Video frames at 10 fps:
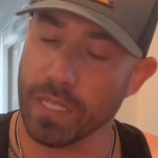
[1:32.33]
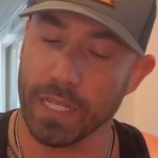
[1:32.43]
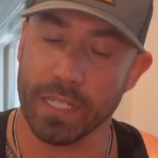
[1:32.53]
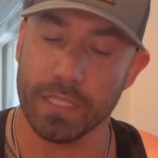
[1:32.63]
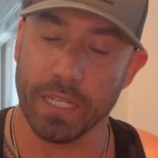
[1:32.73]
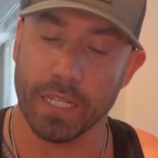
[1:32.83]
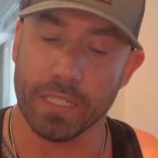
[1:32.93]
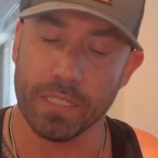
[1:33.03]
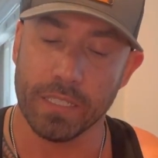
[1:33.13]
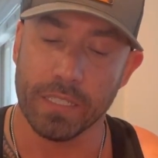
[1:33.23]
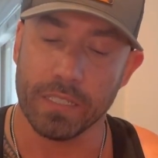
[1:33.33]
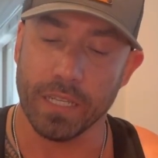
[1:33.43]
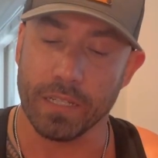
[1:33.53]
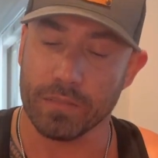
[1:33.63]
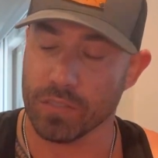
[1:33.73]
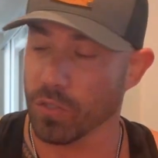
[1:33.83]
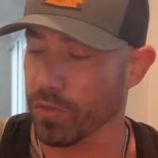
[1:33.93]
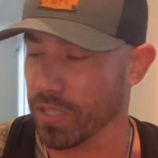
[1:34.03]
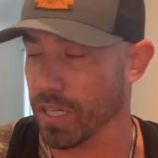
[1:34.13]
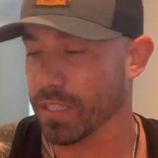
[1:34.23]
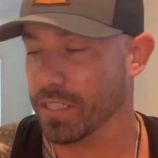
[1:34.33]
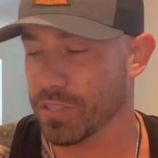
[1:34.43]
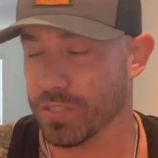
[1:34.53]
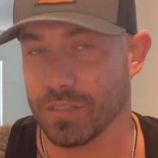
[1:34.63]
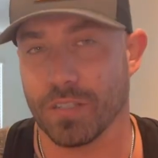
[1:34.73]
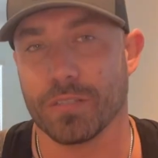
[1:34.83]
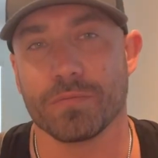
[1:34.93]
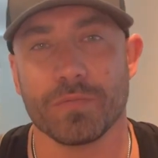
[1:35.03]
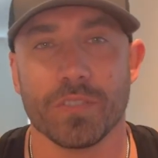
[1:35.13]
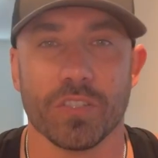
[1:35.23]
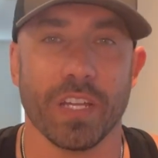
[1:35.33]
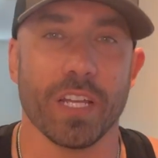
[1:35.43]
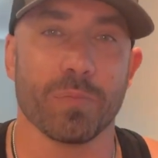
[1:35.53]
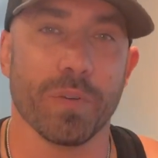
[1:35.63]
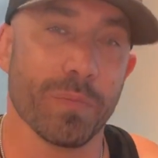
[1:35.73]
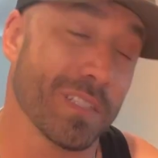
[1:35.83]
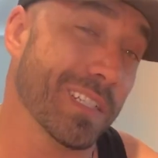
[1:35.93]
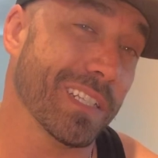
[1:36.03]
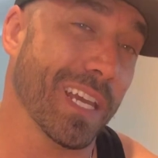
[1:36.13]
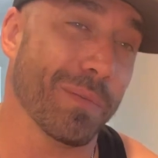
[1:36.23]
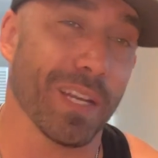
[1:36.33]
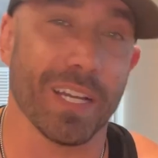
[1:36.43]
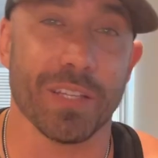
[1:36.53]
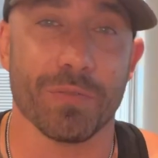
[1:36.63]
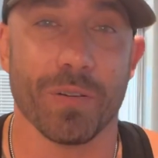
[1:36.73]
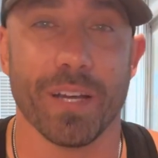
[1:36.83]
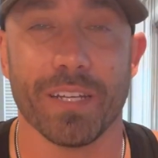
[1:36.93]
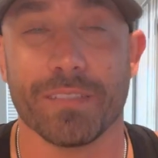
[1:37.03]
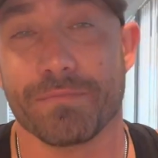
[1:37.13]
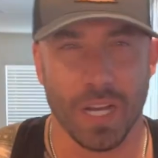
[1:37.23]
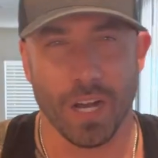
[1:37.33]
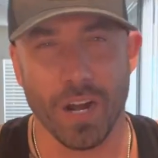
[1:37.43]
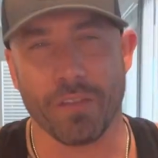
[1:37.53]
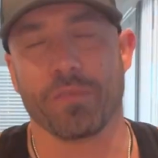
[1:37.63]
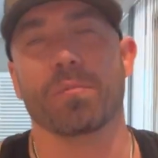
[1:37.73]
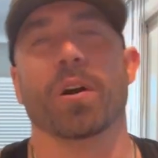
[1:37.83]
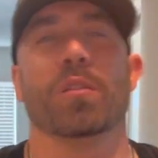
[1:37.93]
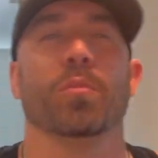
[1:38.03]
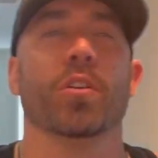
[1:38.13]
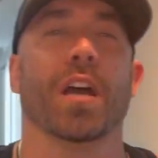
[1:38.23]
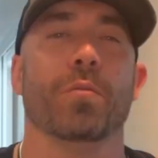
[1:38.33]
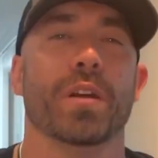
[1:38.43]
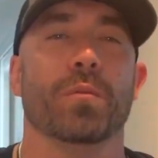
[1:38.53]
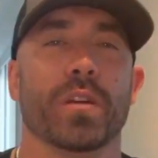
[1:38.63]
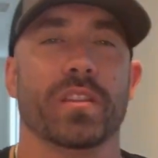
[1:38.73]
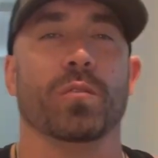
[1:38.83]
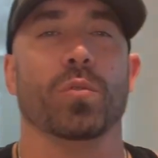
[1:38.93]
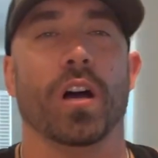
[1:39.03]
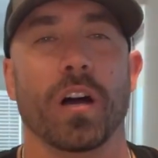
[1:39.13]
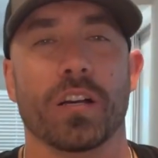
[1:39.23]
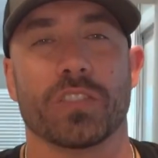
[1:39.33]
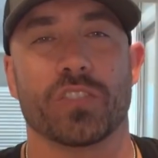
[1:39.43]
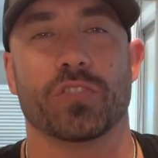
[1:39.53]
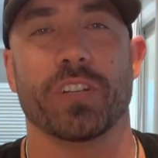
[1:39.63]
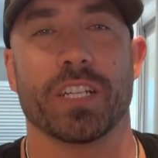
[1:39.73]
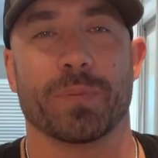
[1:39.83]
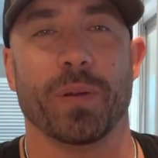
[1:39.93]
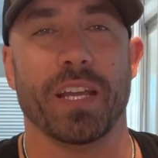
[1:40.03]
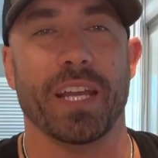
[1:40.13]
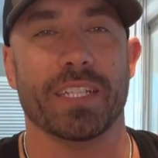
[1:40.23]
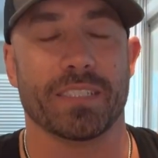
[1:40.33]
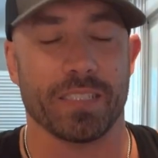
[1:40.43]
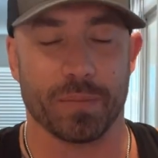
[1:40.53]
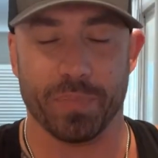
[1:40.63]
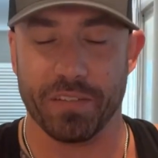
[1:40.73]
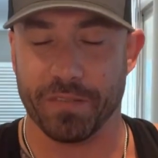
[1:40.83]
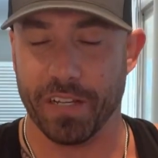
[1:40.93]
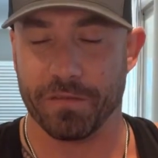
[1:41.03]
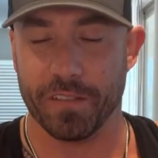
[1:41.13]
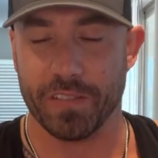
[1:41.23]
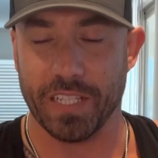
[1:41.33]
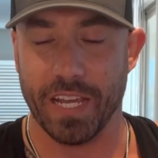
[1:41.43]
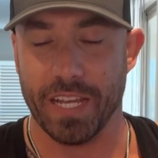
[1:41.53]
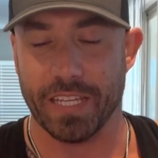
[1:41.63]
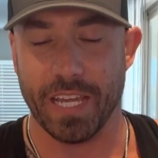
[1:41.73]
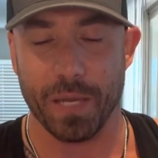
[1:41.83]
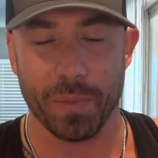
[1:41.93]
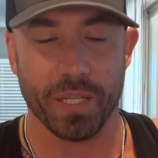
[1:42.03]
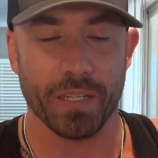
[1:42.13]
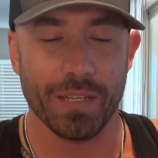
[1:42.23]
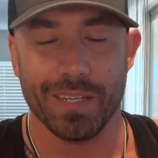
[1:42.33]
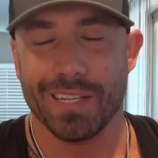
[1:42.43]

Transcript: And yeah, it's an overclock edition, so should handle pretty much any gaming I gotta throw at it. All right, for the motherboard, I went with the ROG Strix by Asus B550A Gaming.